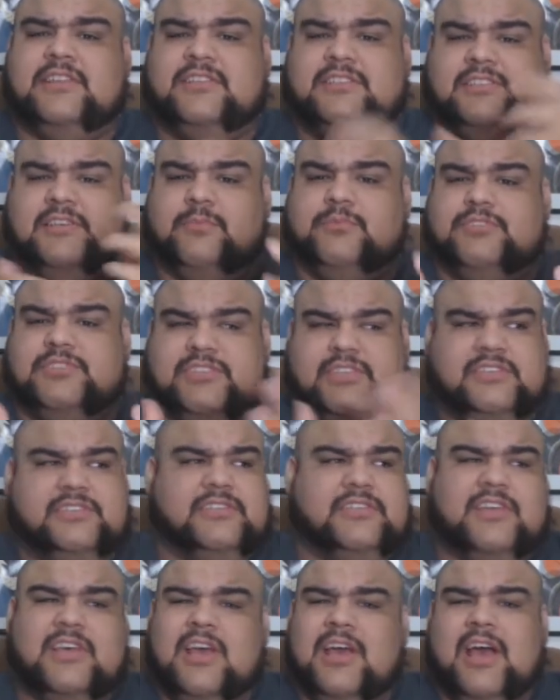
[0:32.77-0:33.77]
in the summer
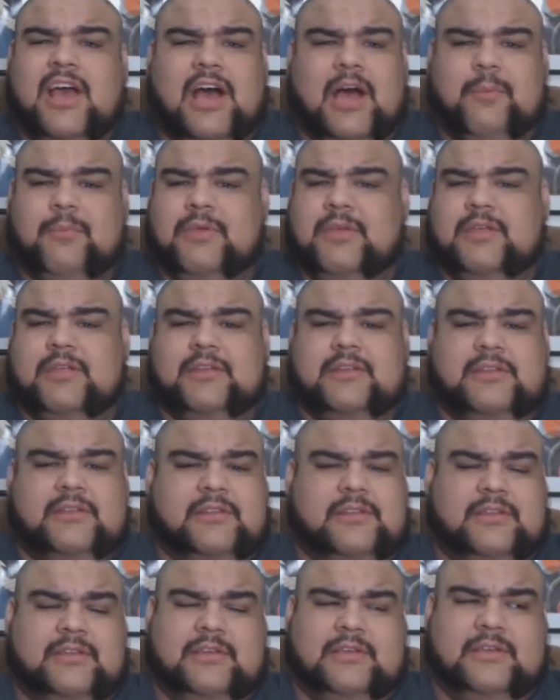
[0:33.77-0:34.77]
season. I
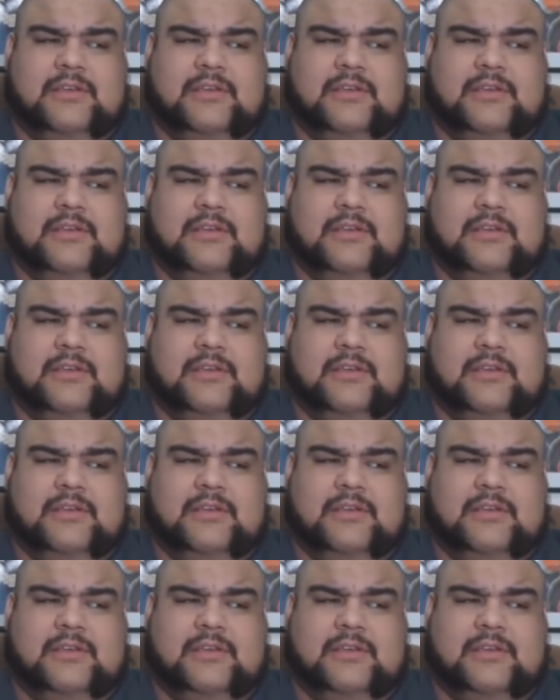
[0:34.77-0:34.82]
mean,